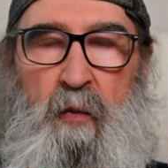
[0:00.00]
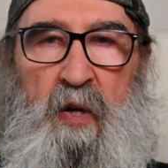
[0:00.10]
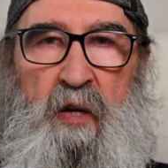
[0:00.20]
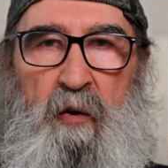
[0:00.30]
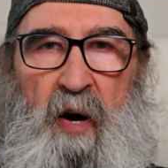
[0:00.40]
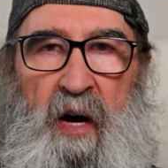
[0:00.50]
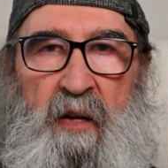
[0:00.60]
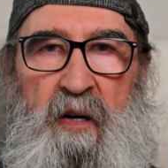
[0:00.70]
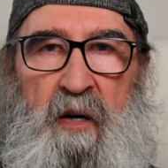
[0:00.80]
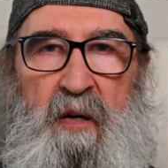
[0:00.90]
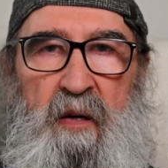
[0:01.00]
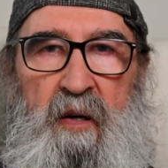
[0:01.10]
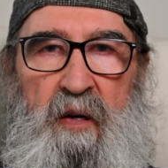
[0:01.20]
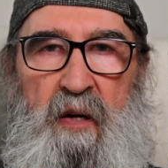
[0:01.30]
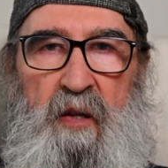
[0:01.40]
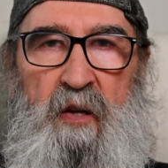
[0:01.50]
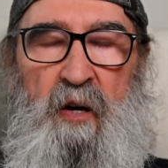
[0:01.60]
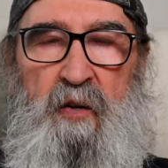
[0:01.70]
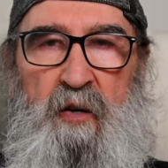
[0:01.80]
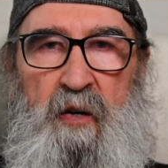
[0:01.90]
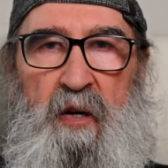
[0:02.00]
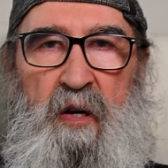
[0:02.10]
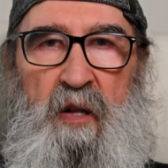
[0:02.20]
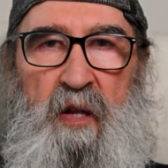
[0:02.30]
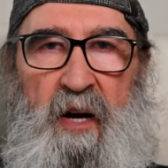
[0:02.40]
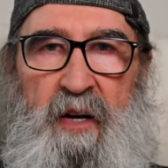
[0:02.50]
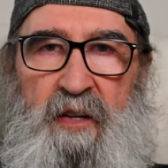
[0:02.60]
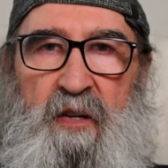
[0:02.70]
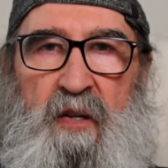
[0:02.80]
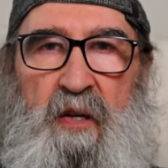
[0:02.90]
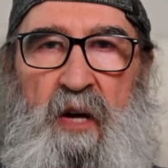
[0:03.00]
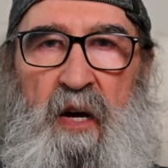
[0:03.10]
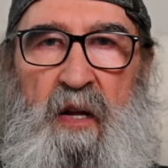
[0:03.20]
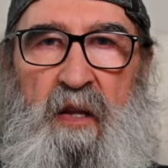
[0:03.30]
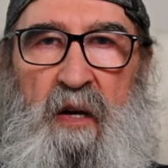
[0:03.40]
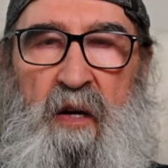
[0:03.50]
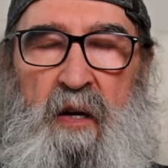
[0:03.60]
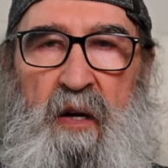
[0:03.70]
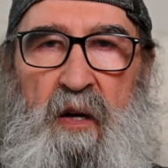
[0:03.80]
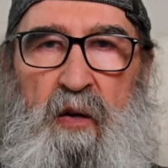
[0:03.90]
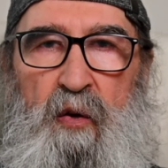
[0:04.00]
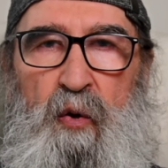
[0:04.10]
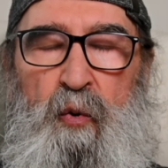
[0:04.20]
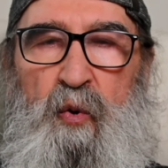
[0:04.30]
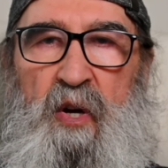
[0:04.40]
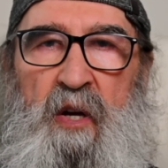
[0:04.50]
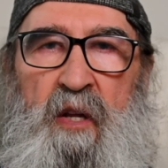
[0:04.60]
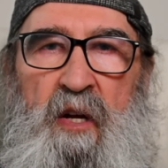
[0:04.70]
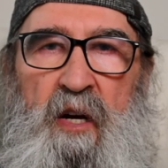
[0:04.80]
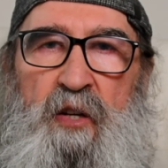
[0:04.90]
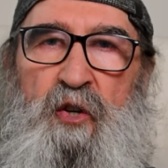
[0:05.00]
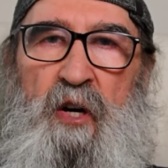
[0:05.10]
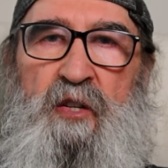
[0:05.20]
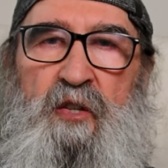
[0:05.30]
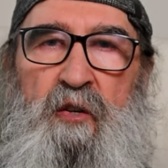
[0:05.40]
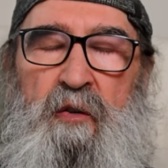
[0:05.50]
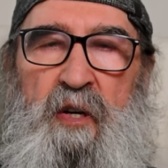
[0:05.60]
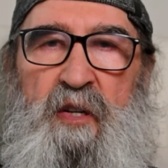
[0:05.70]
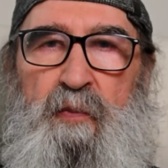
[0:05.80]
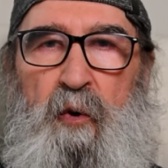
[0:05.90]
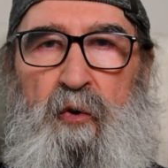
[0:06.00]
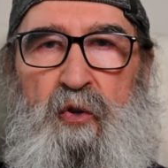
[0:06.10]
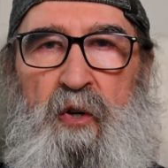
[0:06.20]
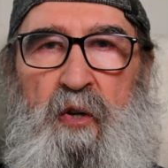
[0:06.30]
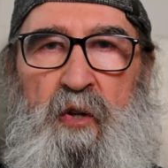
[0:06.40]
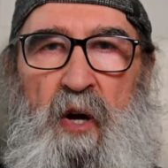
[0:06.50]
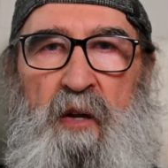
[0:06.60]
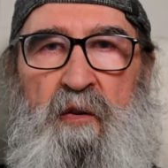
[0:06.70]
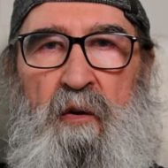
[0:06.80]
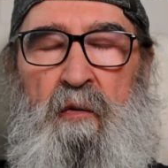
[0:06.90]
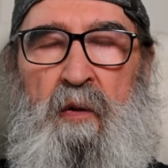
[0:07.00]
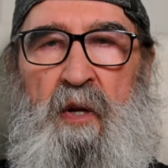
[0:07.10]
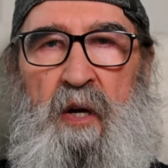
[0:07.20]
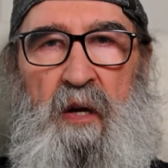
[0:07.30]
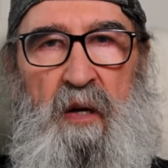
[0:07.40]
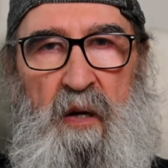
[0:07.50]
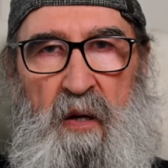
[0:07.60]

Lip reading: When you add another light, then you can adjust your exposure not only